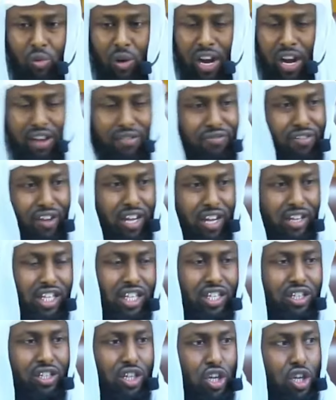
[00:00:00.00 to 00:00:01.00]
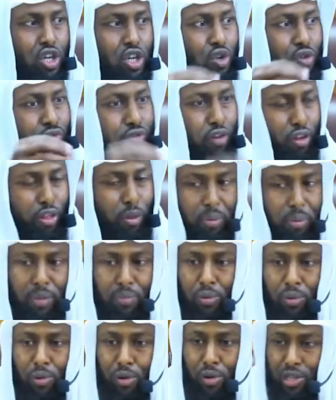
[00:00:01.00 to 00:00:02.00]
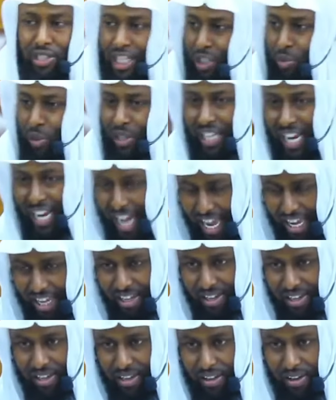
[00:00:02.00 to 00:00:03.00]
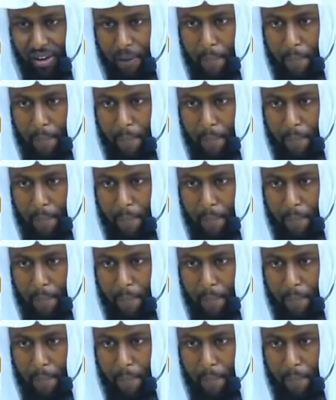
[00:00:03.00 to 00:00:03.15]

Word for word: and whatever and thing for the people, because that's what they like.